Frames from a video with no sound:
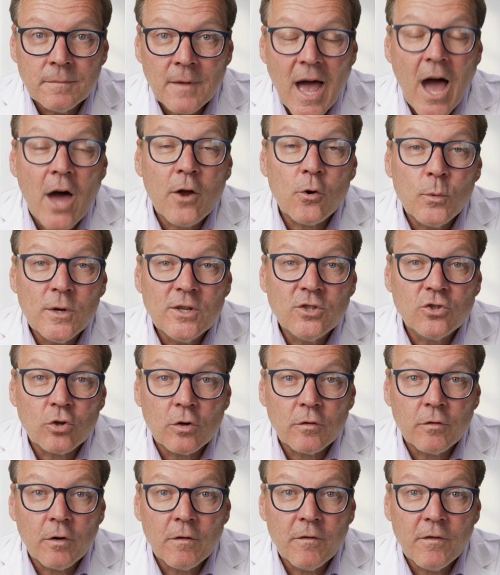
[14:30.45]
How do we
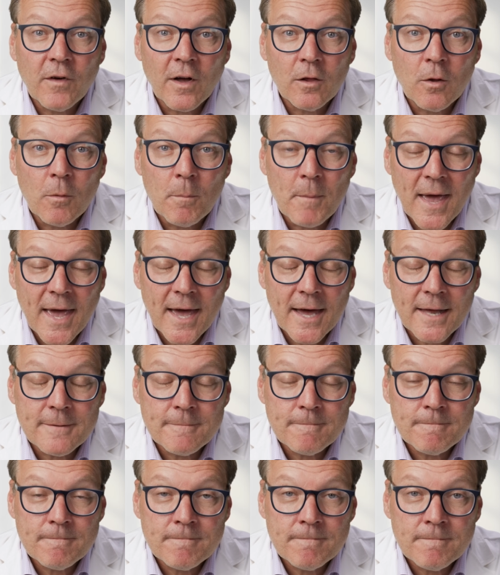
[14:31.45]
serve our fellow
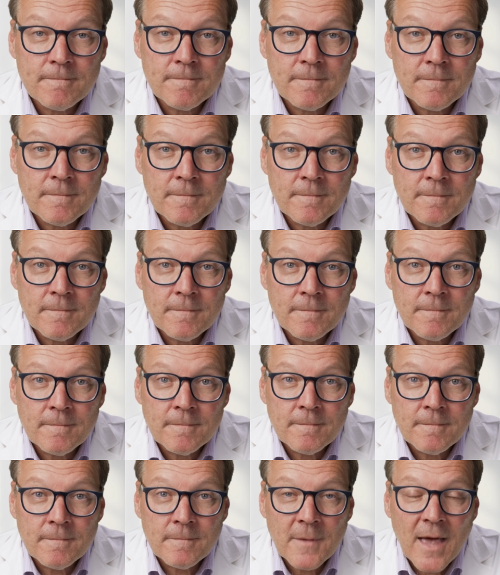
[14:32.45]
man?
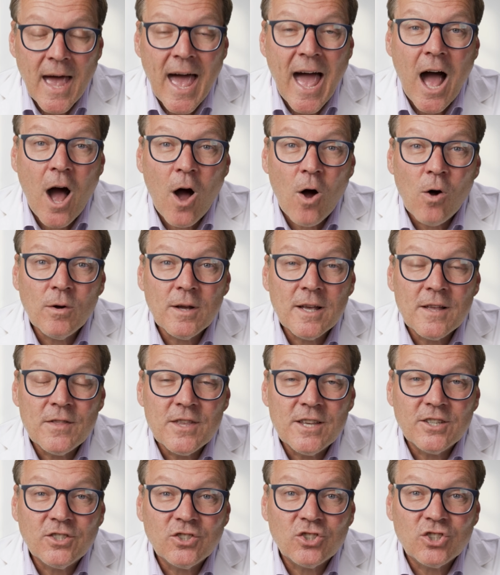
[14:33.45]
How, in
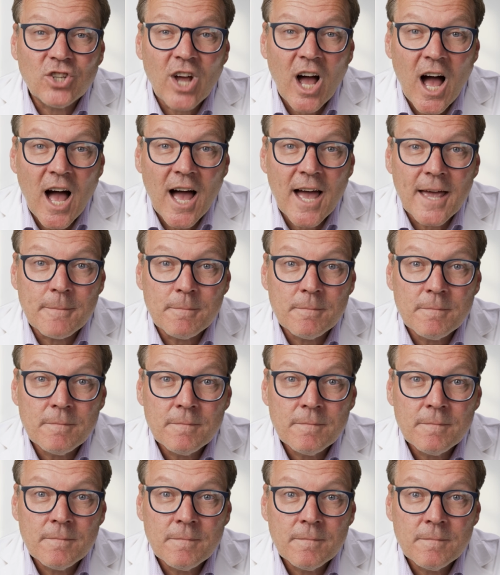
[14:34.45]
this time
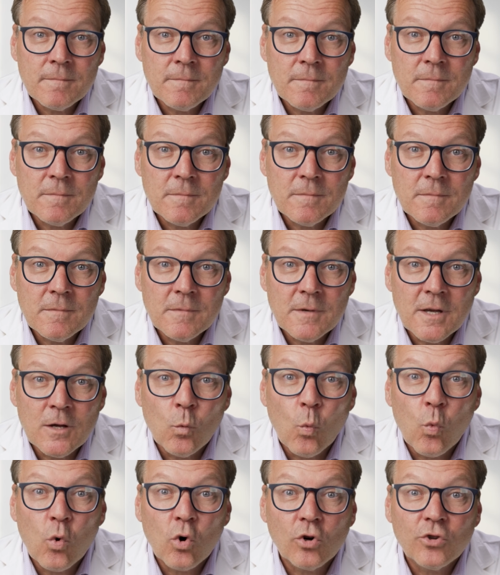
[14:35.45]

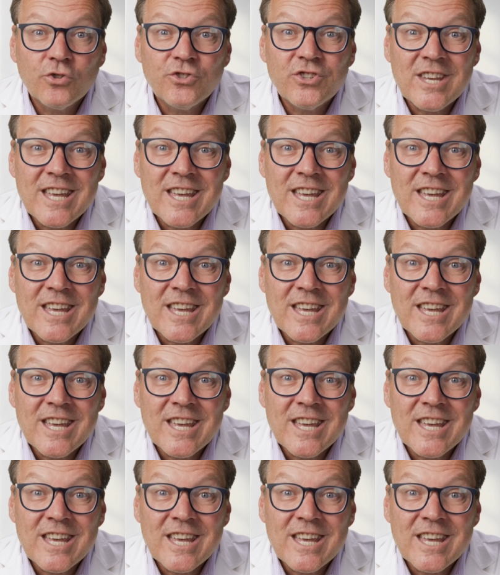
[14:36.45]
in world's